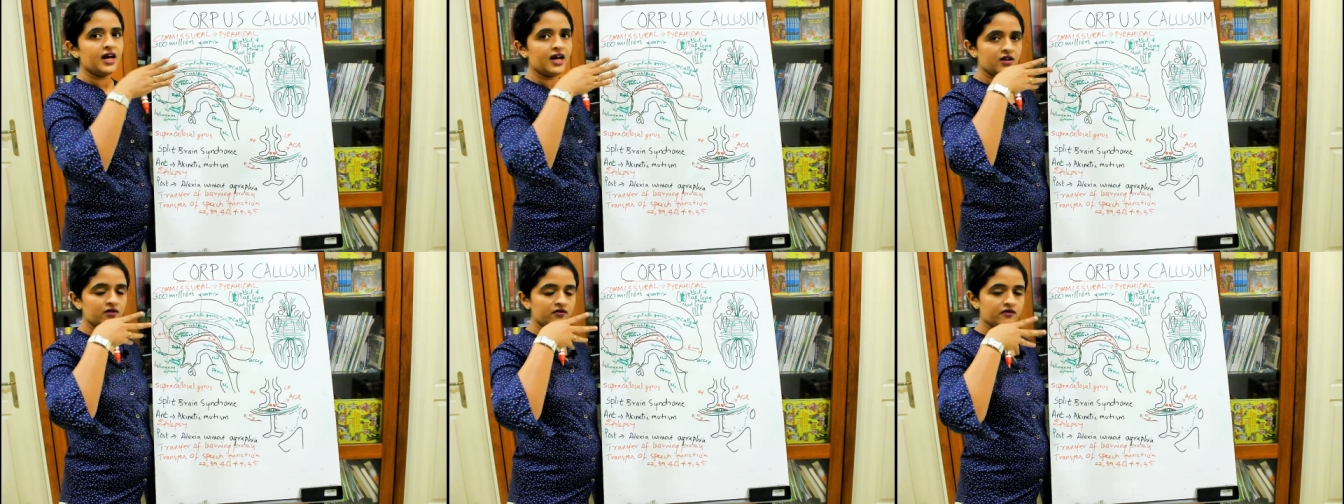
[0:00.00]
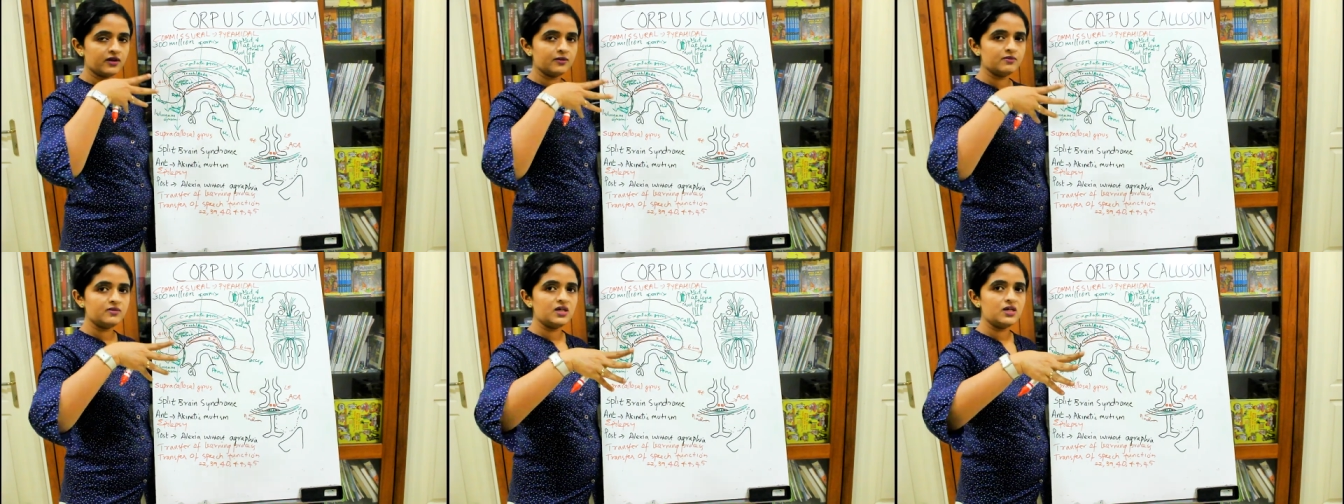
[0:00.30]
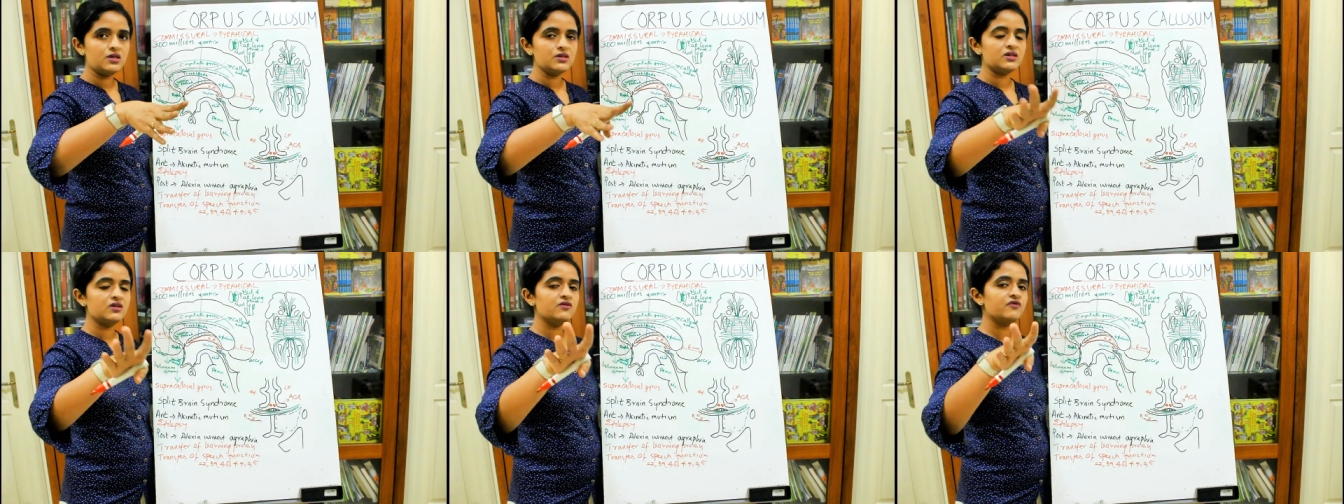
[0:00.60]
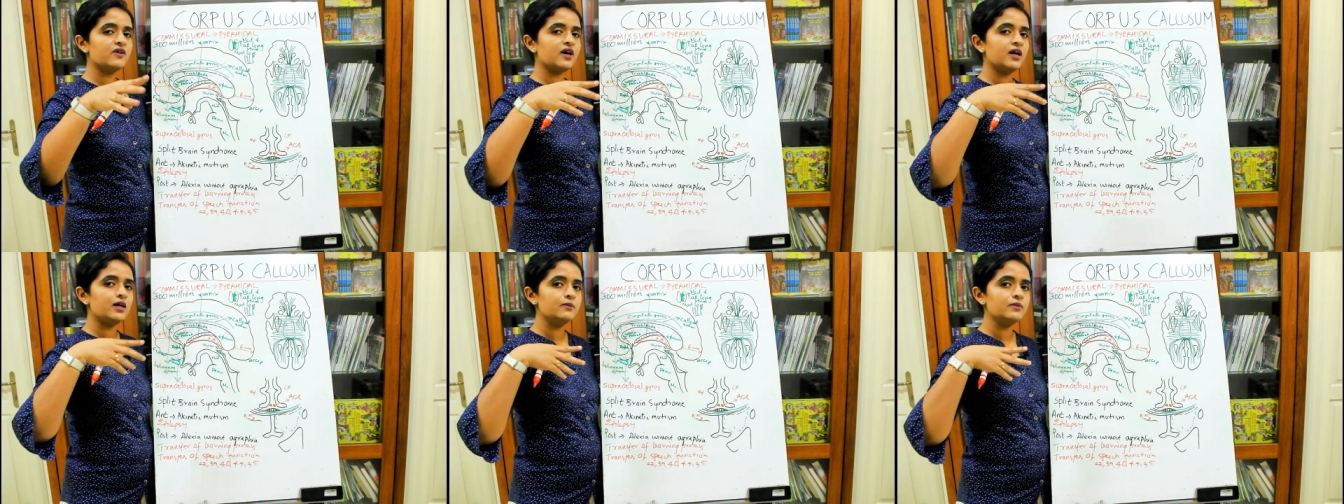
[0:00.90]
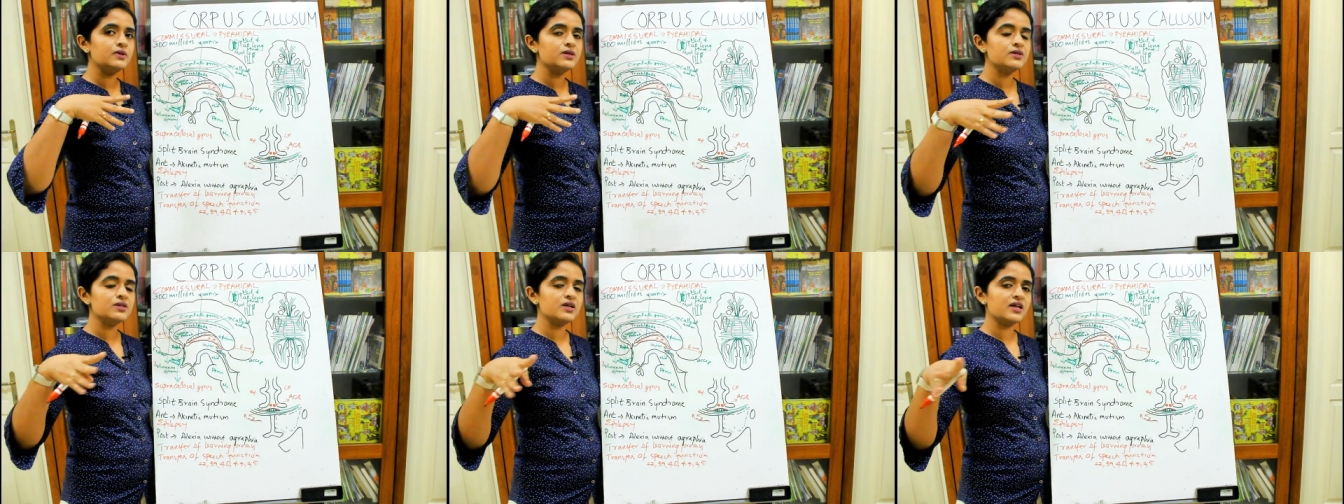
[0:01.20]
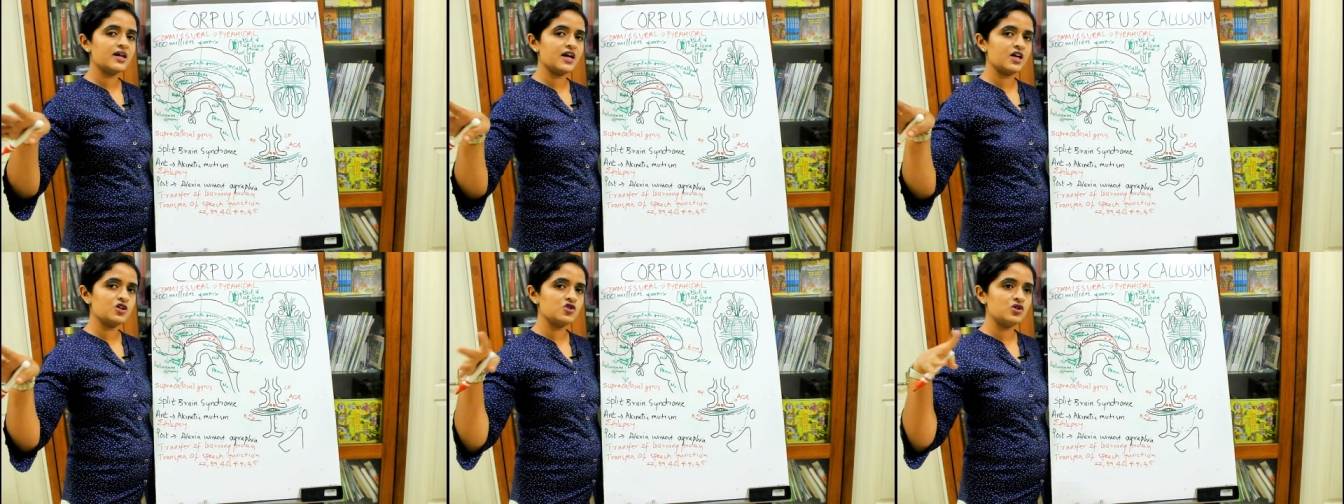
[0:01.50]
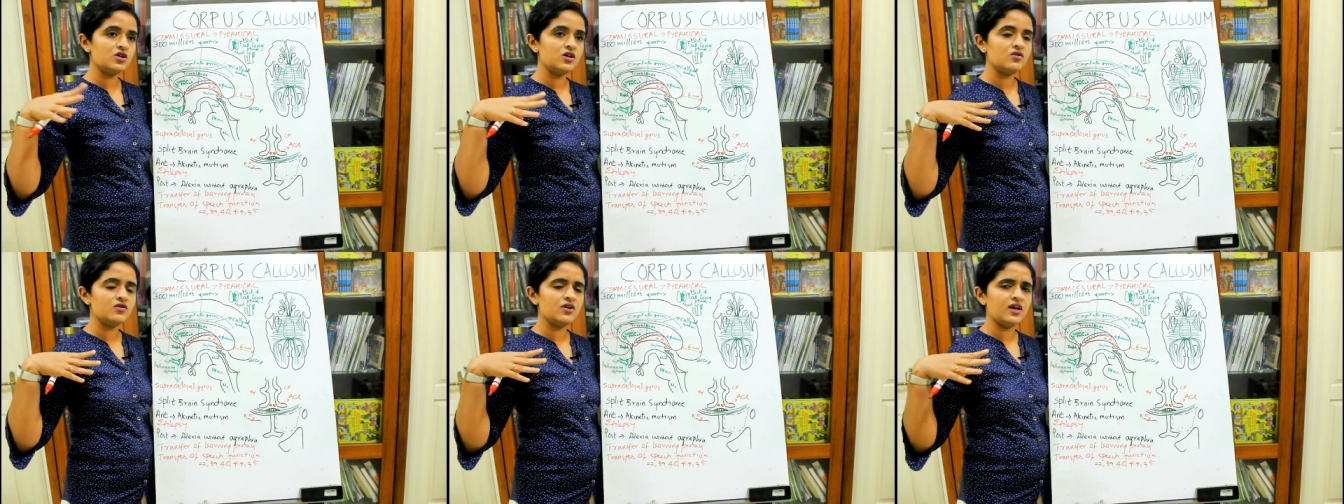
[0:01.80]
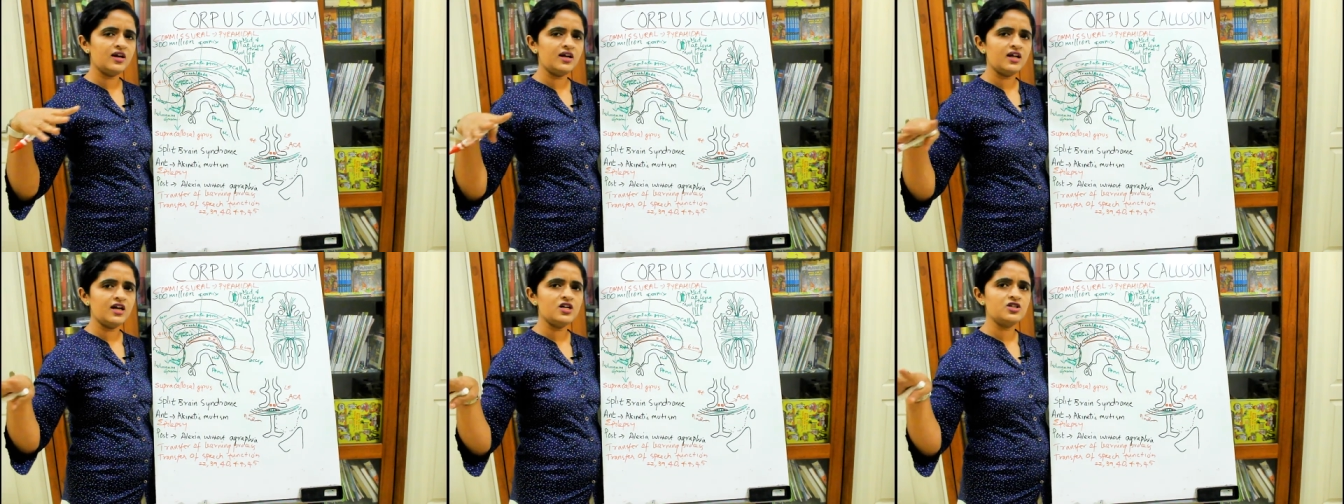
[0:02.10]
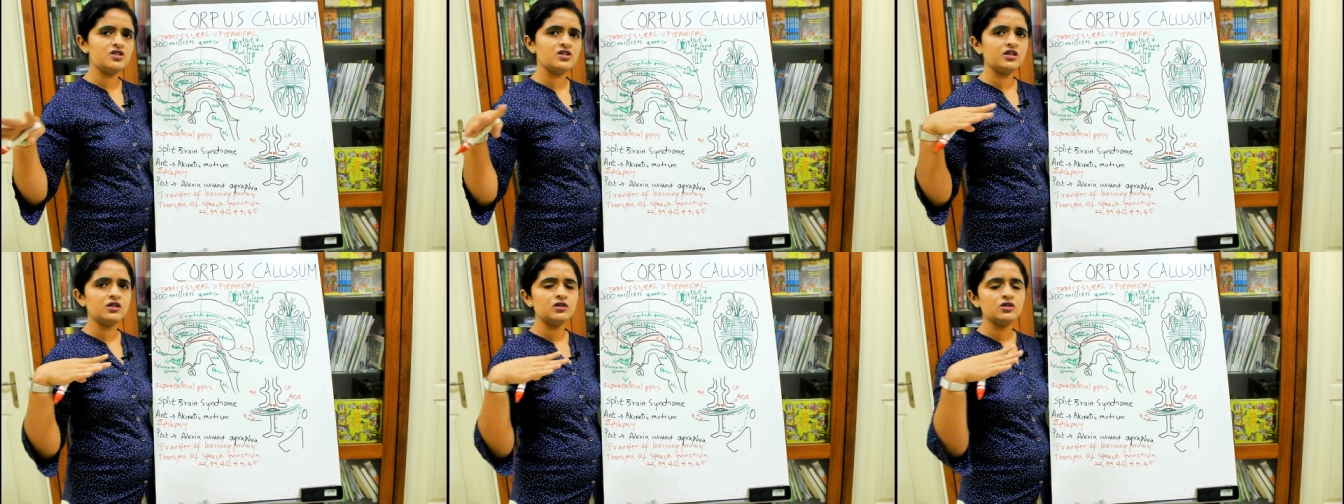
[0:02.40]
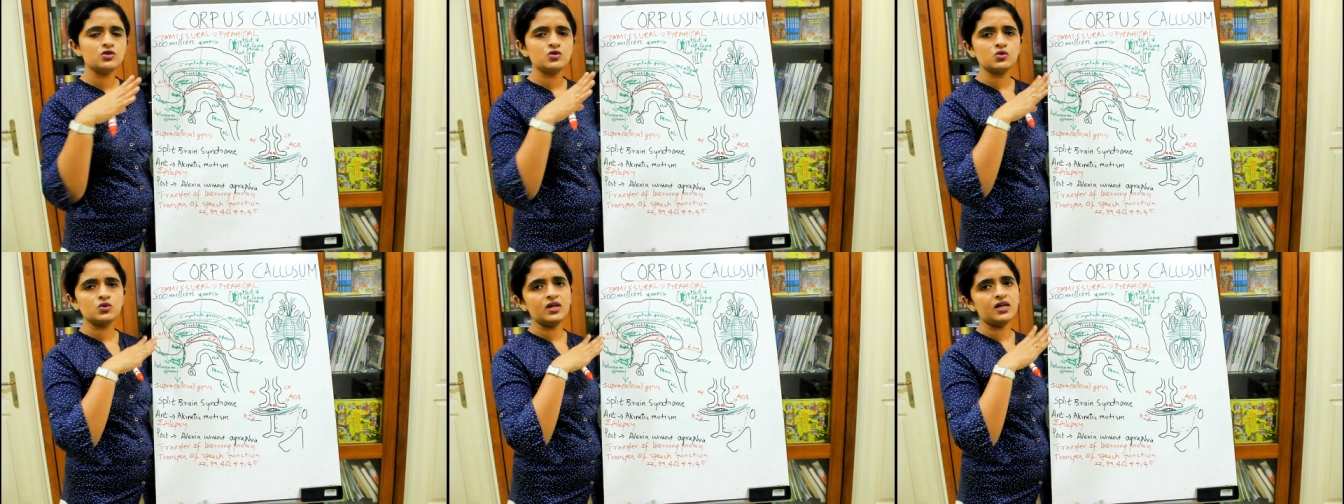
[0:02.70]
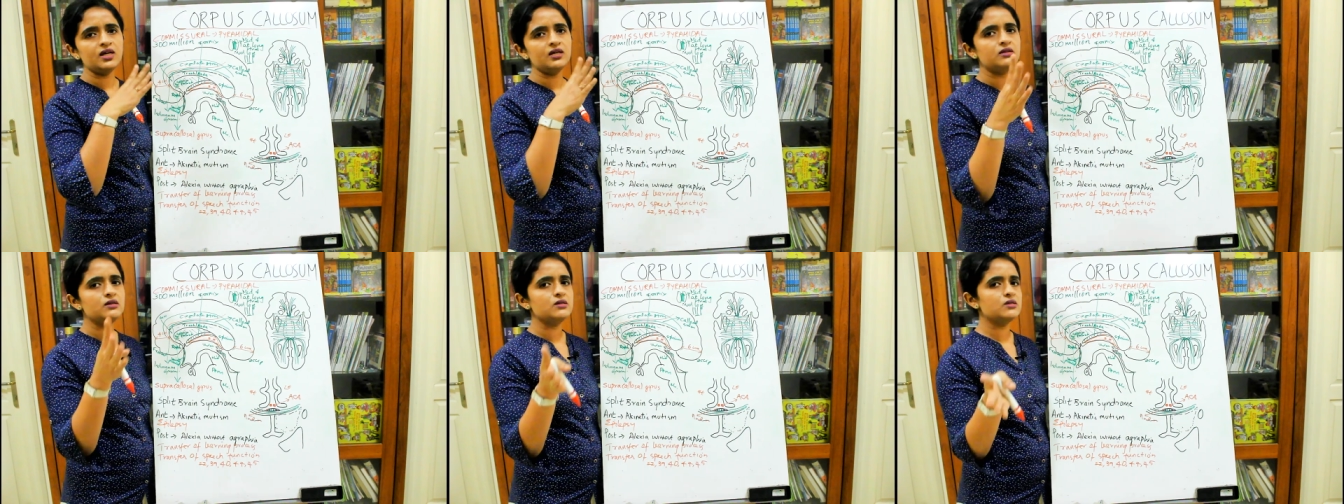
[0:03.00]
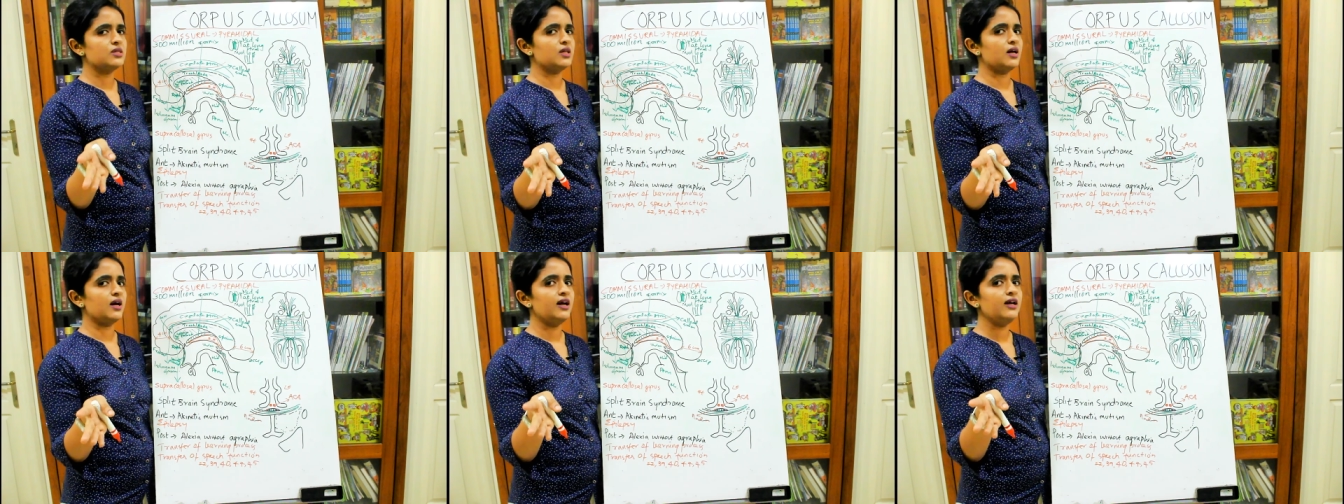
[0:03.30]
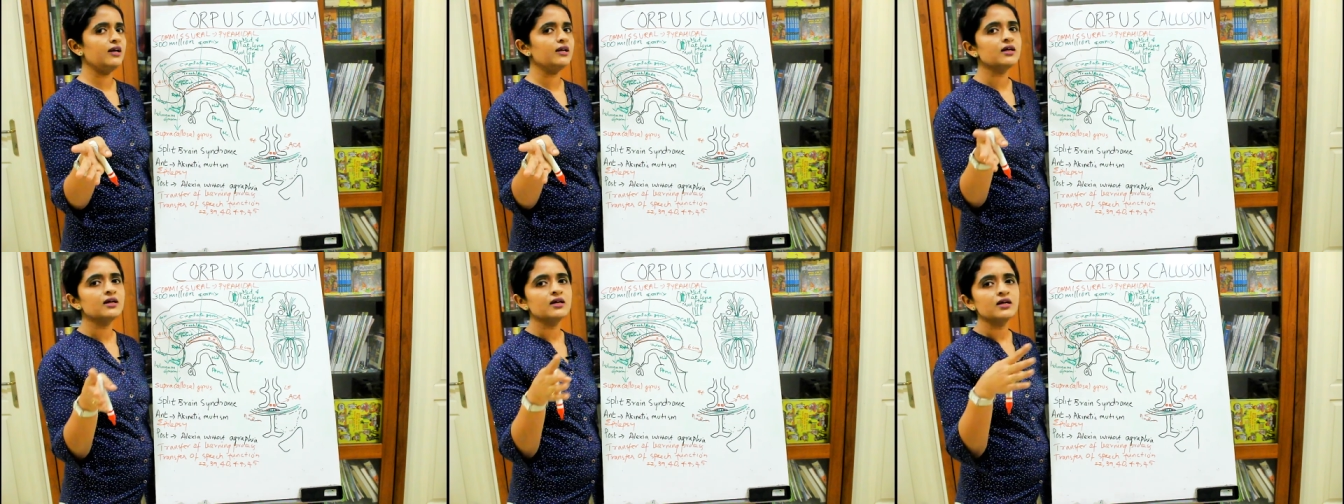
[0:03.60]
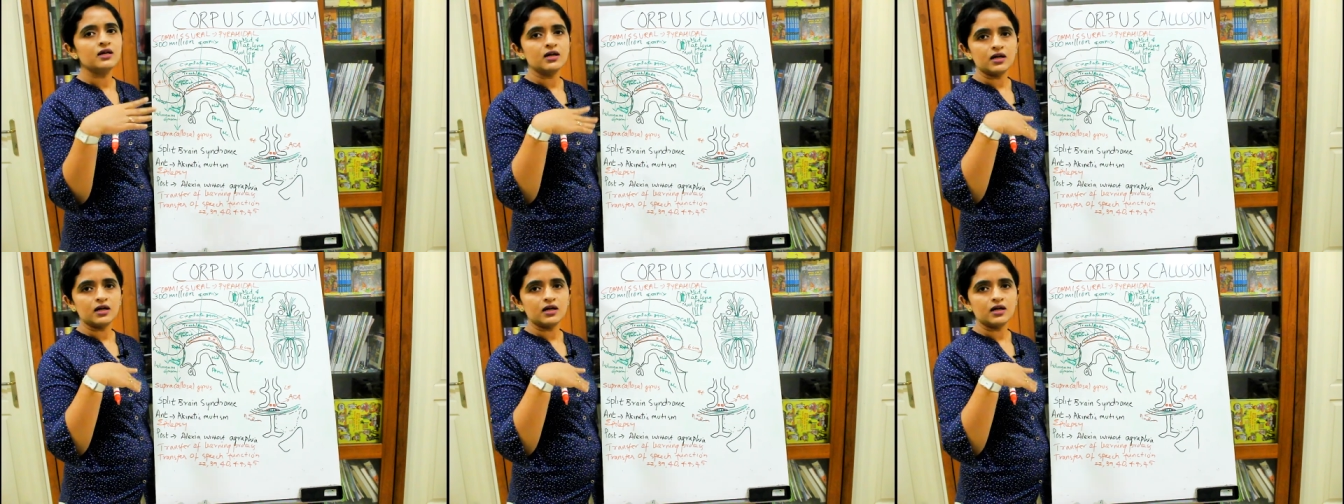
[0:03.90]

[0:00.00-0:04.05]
And from these the fibers are actually radiating to either side